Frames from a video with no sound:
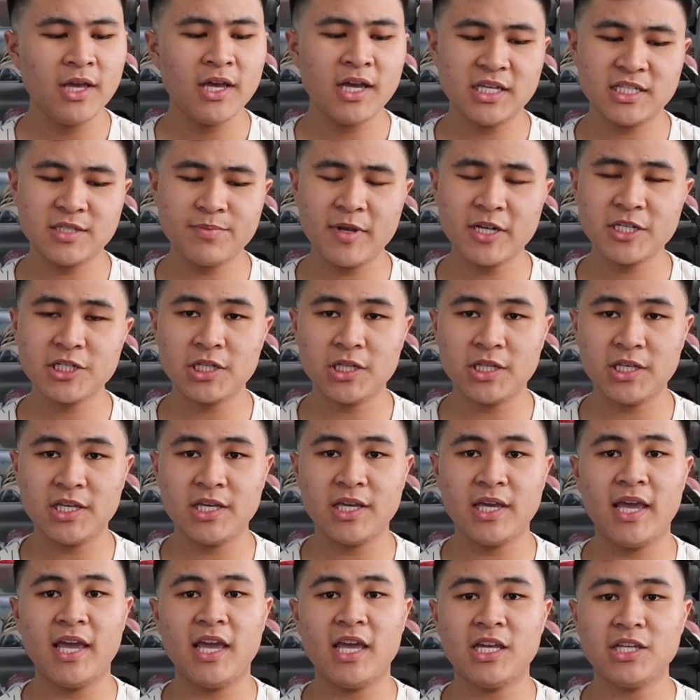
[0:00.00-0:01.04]

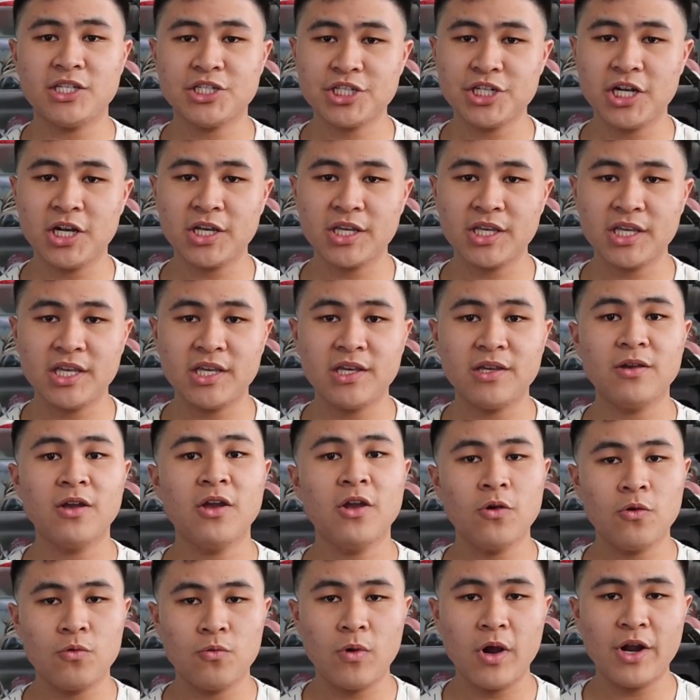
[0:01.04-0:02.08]
especially a chunky
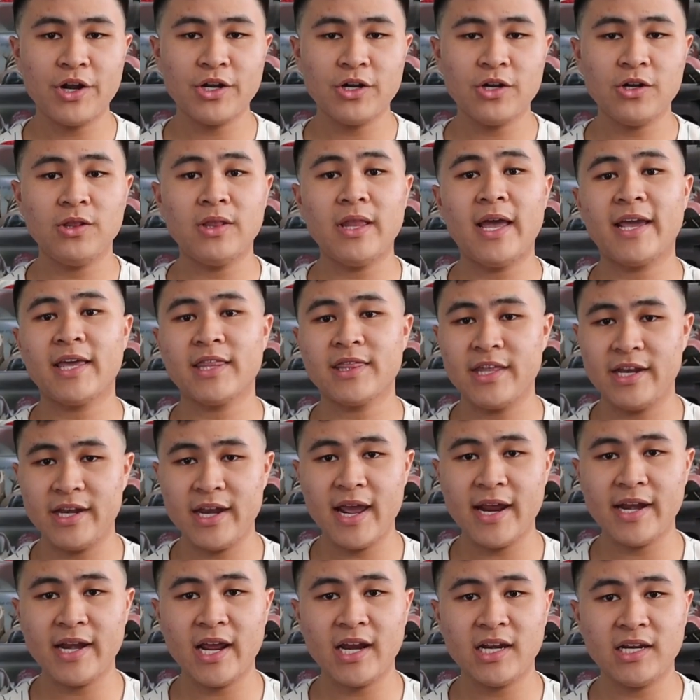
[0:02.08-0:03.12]
runner like the
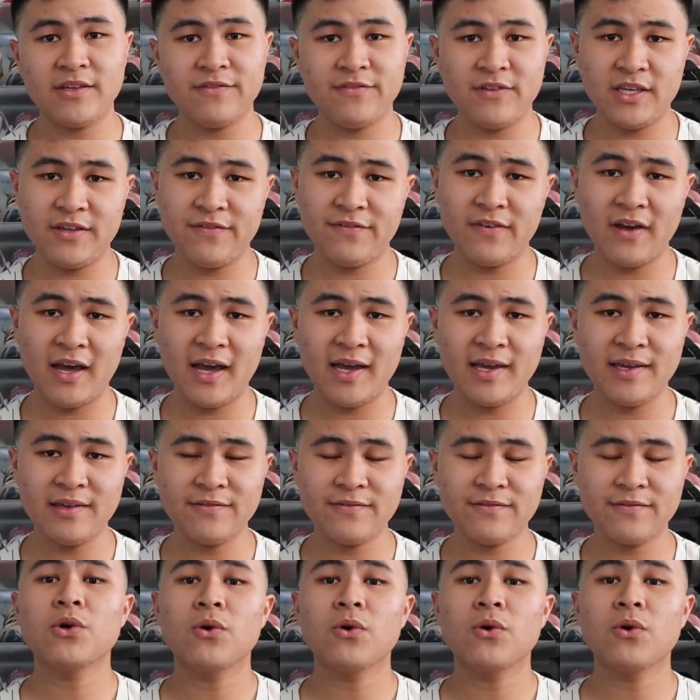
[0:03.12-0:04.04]
990 V5.